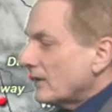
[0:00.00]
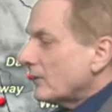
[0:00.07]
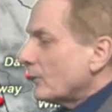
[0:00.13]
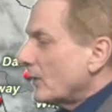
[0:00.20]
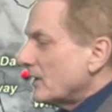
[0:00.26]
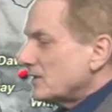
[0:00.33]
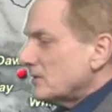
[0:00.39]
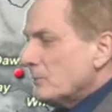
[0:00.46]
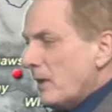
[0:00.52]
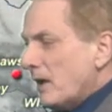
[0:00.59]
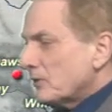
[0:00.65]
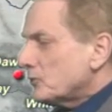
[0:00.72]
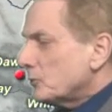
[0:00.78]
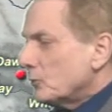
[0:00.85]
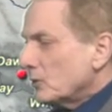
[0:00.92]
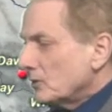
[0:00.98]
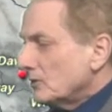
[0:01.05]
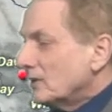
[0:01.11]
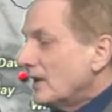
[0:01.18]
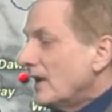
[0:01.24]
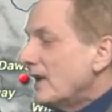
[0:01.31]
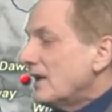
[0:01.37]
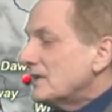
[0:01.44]
Otherwise, amounts were
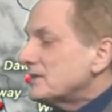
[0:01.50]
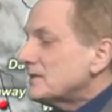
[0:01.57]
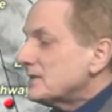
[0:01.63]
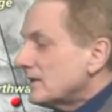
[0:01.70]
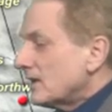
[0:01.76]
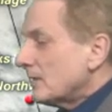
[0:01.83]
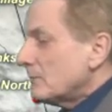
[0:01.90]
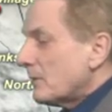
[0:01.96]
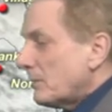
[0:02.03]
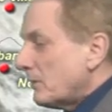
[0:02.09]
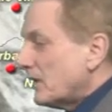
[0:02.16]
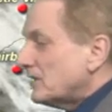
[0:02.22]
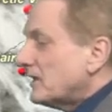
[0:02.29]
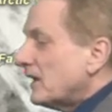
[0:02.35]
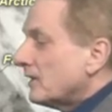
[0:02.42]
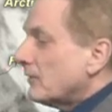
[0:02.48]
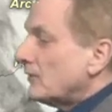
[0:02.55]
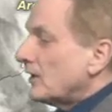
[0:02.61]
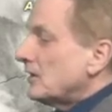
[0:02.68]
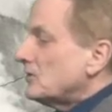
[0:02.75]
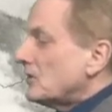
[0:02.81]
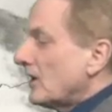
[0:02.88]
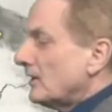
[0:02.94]
less, maybe 1/10 of an
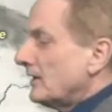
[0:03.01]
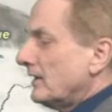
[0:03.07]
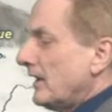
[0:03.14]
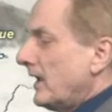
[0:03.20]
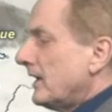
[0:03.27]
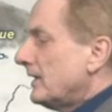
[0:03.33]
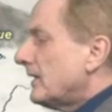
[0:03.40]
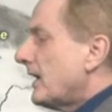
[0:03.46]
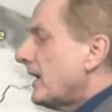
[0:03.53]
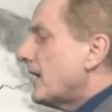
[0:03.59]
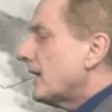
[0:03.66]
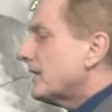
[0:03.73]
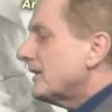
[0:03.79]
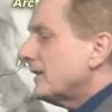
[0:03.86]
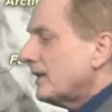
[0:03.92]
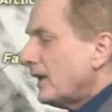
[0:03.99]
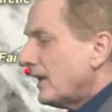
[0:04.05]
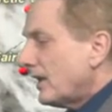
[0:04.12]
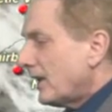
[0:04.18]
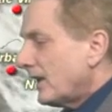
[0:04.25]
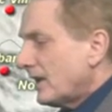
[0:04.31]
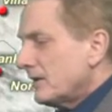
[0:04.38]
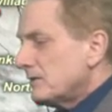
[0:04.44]
inch out at Adak
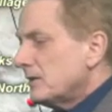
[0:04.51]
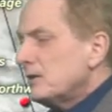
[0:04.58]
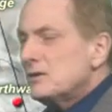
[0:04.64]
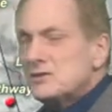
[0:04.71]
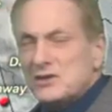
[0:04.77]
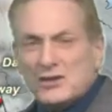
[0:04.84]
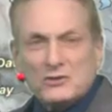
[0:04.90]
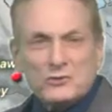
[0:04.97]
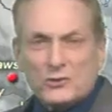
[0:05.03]
and St.